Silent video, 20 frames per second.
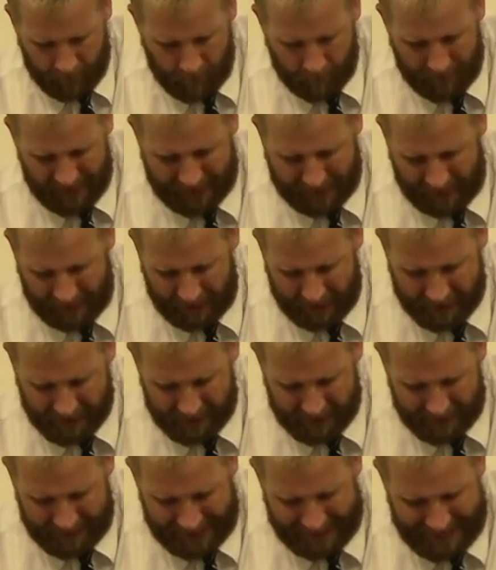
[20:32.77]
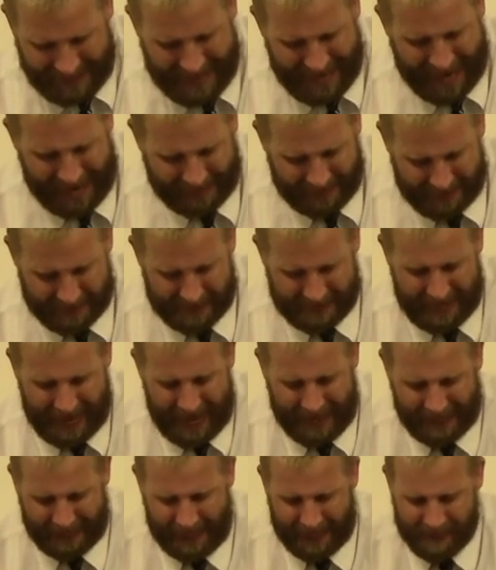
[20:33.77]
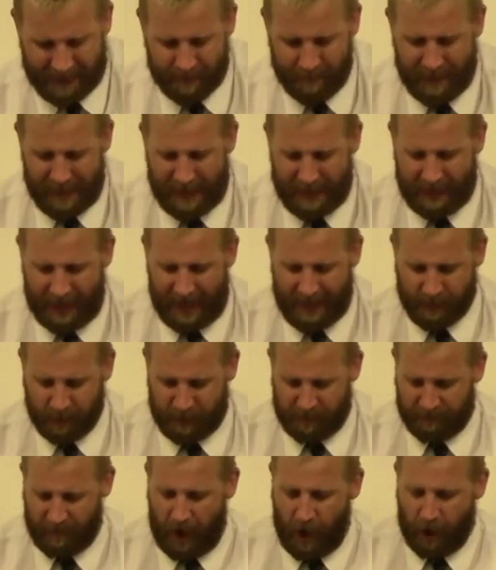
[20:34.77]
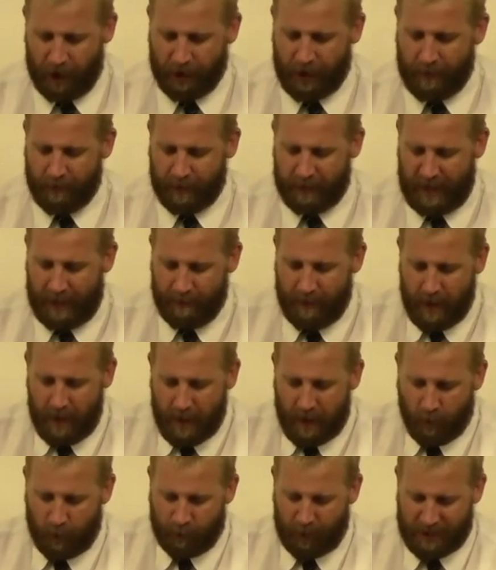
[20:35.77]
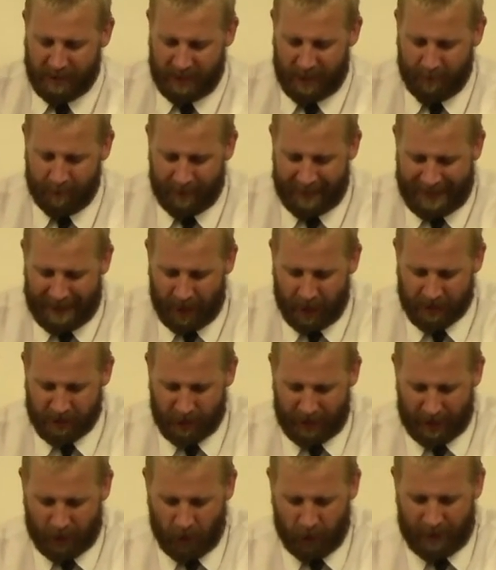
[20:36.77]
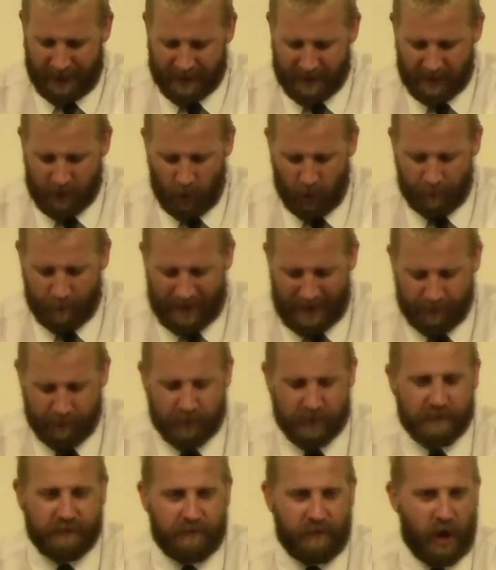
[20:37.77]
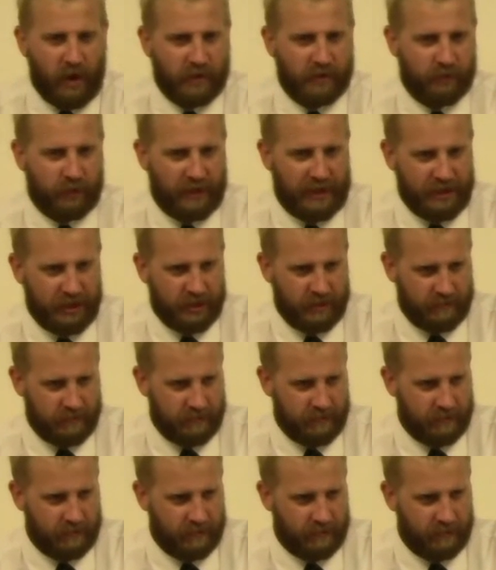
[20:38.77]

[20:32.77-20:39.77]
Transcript: because he had to stand against the Midianites, which far outnumbered them and were pressing him, but he also had to go against his own people's false religion